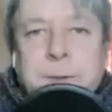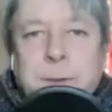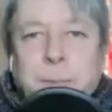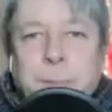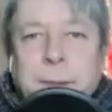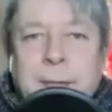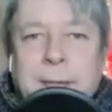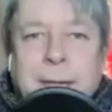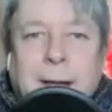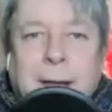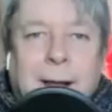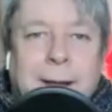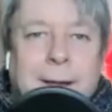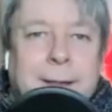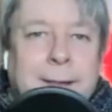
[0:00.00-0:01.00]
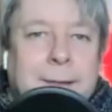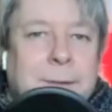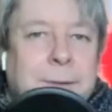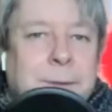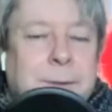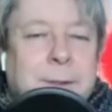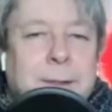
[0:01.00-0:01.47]
Beak, I
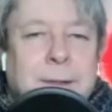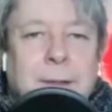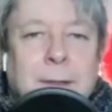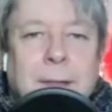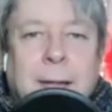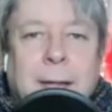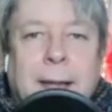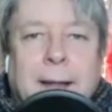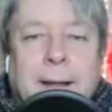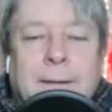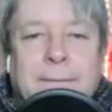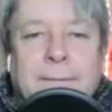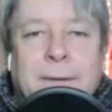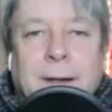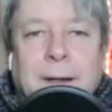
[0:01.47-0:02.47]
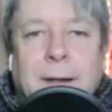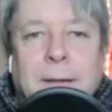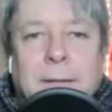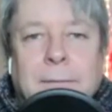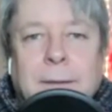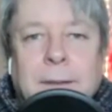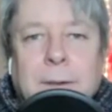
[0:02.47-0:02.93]
still have,
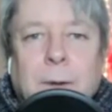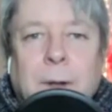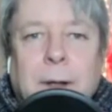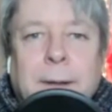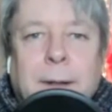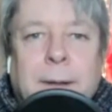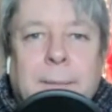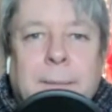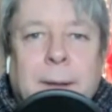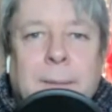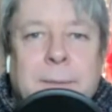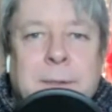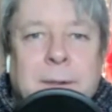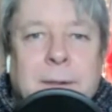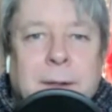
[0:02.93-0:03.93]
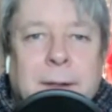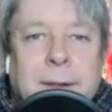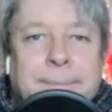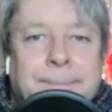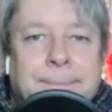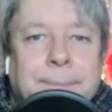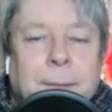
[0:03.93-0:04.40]
I'm still not